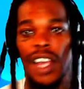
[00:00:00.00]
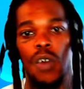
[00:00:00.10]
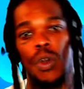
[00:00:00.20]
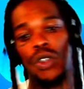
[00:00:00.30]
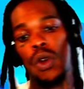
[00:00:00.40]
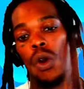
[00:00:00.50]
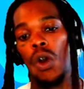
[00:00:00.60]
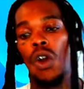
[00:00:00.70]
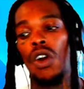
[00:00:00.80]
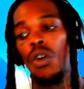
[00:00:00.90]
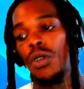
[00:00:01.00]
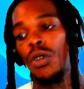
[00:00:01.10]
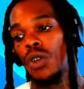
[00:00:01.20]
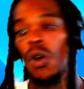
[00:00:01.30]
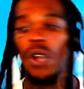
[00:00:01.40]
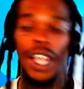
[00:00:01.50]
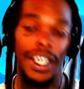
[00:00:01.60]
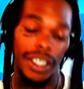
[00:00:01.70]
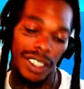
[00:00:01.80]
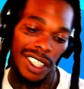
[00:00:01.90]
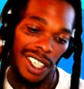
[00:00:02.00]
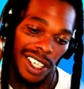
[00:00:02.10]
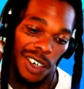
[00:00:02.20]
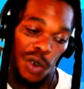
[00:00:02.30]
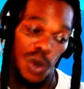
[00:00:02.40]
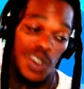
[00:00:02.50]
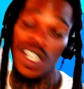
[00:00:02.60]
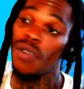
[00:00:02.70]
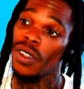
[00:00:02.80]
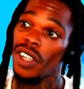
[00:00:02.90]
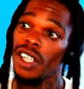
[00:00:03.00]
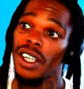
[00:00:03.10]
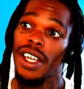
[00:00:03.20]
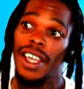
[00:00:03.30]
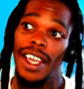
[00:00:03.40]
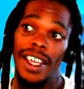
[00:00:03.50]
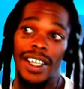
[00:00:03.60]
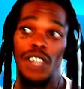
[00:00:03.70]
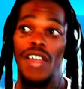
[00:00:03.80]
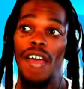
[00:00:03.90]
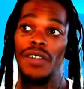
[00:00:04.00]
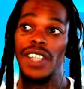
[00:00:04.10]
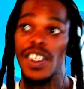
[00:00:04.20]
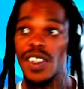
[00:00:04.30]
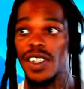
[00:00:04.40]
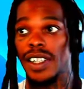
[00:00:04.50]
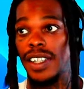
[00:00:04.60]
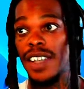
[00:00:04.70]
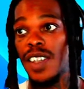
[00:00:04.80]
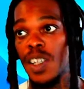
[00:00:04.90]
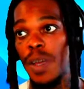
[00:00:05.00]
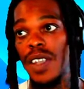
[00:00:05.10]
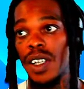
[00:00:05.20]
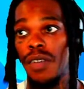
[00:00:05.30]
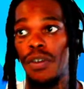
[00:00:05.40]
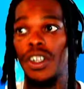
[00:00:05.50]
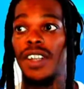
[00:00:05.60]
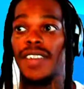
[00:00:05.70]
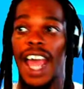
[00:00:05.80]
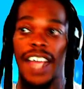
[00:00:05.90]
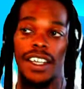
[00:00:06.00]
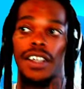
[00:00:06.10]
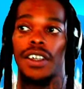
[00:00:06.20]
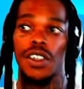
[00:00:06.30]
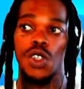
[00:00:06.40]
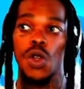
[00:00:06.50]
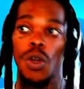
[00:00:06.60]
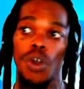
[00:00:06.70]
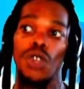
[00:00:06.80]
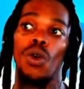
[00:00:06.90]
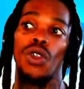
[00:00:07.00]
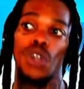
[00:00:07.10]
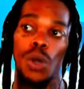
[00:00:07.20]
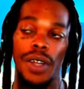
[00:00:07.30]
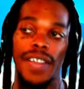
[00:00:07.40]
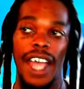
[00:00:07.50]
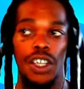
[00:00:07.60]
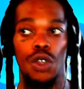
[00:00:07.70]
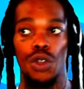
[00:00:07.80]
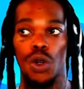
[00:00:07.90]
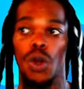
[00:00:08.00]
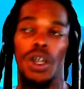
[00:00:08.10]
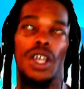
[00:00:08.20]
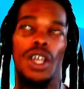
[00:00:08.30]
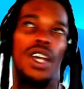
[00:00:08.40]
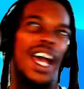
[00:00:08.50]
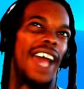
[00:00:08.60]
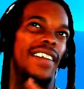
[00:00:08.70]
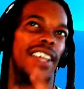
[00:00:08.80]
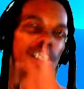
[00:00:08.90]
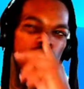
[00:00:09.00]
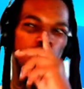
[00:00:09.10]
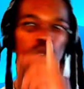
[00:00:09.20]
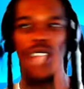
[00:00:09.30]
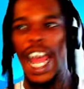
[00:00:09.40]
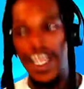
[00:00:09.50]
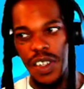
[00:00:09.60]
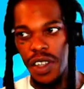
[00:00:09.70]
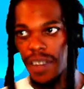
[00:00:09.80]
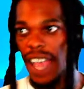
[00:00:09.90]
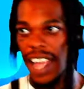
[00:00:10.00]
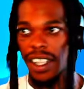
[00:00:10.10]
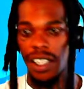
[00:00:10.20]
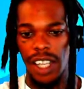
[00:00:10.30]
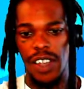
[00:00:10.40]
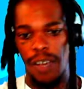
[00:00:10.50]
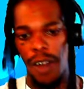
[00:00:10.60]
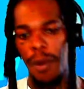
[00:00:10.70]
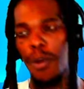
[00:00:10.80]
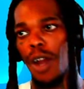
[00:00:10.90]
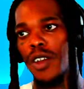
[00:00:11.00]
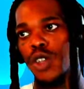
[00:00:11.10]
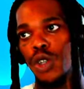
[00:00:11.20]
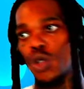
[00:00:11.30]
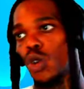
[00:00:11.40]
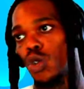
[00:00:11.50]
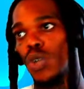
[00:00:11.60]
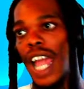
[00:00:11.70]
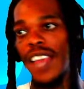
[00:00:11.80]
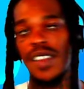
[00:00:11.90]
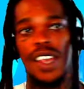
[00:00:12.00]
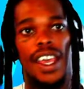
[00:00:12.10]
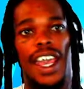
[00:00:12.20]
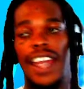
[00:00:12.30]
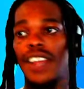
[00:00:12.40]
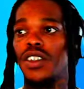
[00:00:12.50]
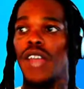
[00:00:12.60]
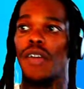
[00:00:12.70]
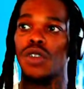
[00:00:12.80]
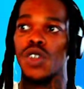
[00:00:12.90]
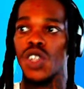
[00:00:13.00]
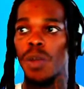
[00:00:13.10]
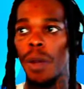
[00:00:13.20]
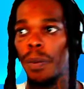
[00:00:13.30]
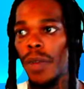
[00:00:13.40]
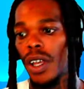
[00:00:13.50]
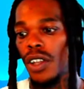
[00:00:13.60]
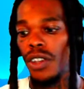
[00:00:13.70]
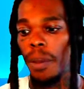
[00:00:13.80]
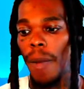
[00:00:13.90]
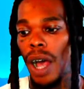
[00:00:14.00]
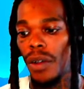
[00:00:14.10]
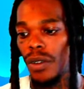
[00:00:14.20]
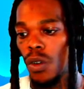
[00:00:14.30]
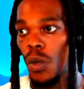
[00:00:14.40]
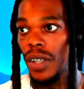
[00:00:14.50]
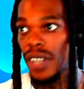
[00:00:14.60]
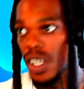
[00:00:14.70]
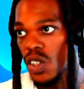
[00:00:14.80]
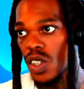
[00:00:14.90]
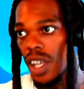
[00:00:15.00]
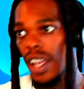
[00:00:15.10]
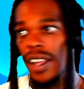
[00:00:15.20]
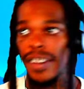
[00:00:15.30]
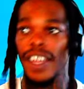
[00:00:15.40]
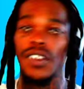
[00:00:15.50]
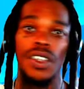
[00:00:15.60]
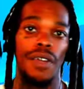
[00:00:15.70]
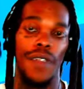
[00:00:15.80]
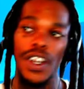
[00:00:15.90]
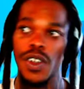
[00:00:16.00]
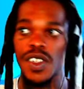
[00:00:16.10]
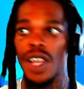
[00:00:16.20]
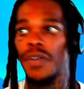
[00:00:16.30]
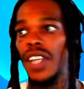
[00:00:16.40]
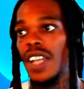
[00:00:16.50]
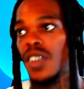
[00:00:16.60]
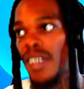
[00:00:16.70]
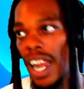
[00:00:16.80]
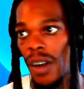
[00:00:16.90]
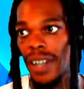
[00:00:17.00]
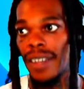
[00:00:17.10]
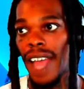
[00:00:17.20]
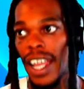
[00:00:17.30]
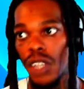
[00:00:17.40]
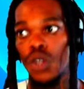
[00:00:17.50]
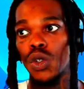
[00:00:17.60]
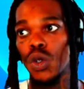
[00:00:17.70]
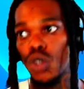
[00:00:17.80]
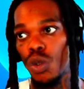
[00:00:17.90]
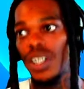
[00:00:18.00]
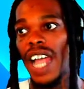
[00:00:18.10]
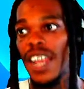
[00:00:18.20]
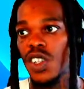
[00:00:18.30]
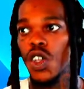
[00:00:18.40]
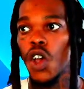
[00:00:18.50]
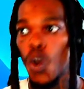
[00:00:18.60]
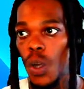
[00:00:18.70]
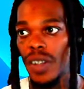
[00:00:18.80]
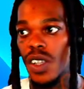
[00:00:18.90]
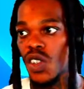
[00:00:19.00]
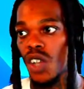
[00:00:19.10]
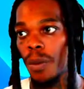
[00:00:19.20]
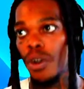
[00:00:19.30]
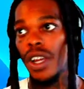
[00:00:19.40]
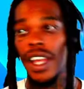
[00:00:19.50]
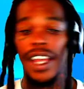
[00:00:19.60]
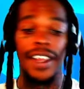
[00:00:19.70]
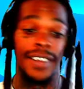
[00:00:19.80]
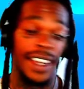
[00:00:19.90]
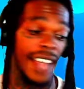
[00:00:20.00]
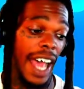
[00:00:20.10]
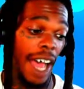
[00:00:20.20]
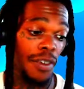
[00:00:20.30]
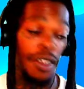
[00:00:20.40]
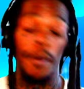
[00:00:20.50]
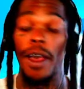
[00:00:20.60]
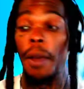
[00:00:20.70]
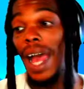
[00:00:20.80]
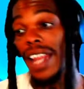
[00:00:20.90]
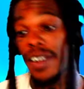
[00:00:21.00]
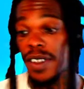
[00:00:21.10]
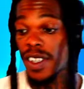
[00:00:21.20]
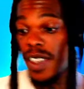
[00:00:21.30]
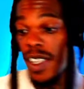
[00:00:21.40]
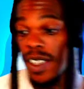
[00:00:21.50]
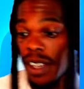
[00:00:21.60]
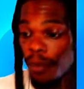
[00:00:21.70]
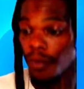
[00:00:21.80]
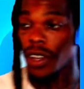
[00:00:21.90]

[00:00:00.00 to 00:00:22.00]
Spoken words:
with the whole like rules and everything. Then you have this. This is basically for the attack. So when you want to throw an attack, you throw, I think it's 2 dice to attack. Yeah, if I remember correctly, so you throw 2 dice, and then you have to sum up the amount with this. Then to defend yourself against the direct attack, you throw 3 dice with this number. Then I have a balancing system